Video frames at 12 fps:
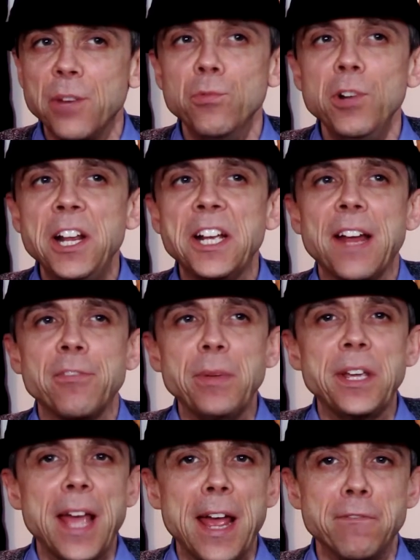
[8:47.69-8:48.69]
I'm really going to have to
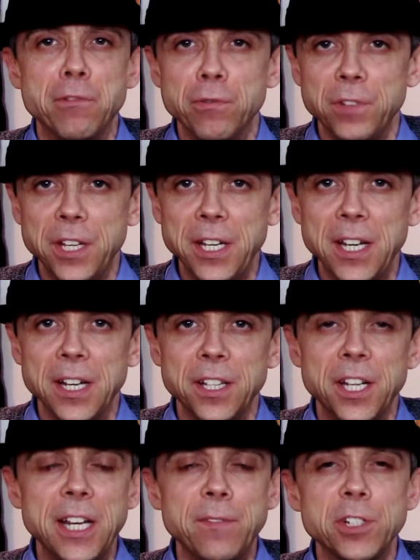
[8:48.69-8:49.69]
be careful for the
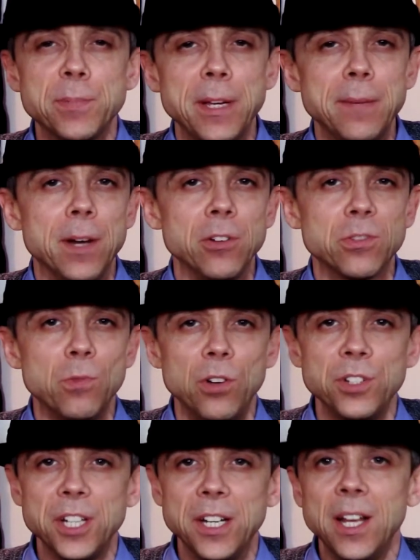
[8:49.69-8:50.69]
Need for Speed Most
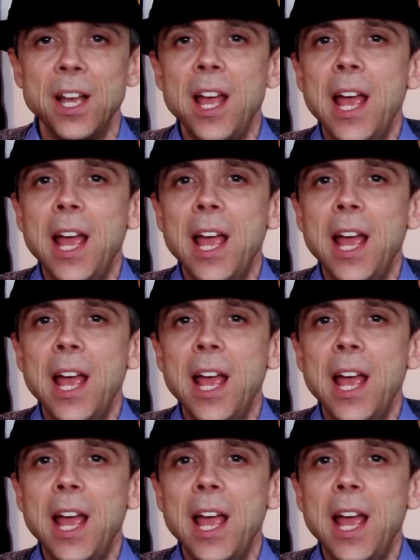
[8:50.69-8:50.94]
Wanted.